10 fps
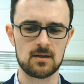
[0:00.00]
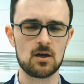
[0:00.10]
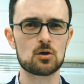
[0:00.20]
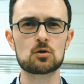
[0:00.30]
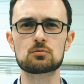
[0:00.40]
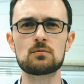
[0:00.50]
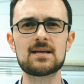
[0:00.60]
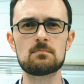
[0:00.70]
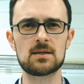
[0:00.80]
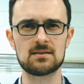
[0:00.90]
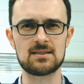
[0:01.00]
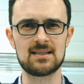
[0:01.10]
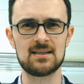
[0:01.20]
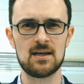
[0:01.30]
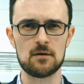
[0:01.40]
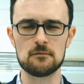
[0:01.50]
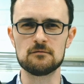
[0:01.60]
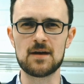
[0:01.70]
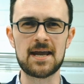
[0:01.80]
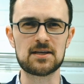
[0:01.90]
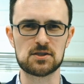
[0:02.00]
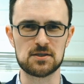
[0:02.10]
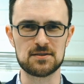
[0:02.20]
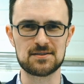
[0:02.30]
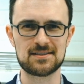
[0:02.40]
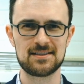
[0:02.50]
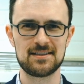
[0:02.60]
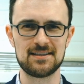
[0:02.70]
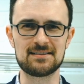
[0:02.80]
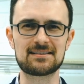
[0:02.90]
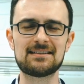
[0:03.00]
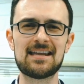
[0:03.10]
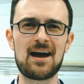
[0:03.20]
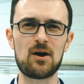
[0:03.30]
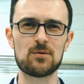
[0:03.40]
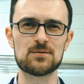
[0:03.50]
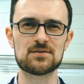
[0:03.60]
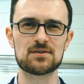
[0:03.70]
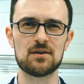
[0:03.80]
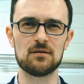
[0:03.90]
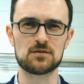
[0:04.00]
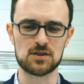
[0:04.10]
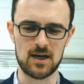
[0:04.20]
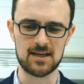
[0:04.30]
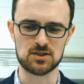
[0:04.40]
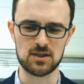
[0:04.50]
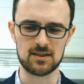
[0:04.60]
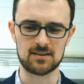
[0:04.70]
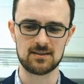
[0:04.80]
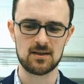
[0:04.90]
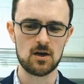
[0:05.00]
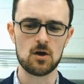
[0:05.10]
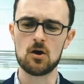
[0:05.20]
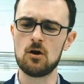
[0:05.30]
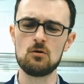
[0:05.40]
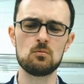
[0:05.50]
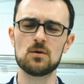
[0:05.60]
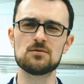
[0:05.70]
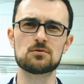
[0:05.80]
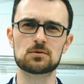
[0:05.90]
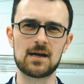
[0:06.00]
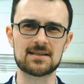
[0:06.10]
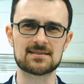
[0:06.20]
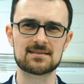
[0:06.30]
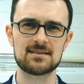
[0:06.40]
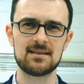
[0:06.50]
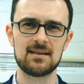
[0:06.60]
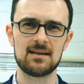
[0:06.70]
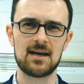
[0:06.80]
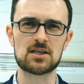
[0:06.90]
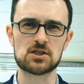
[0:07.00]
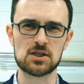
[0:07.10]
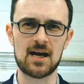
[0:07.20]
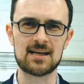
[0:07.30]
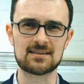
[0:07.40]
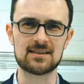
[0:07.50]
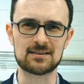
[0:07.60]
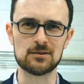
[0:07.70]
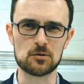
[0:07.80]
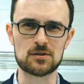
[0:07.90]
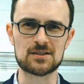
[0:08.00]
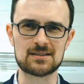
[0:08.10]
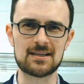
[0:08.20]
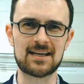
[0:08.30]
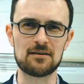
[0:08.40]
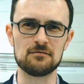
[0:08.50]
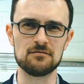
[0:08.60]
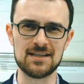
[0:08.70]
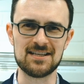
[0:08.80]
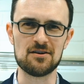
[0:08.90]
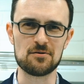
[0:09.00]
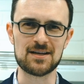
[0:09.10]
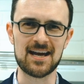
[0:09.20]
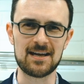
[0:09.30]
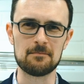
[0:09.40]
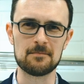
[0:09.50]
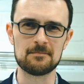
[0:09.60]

Credibility vanishes in clouds of chart junk. Who would trust a chart that looks like a video game?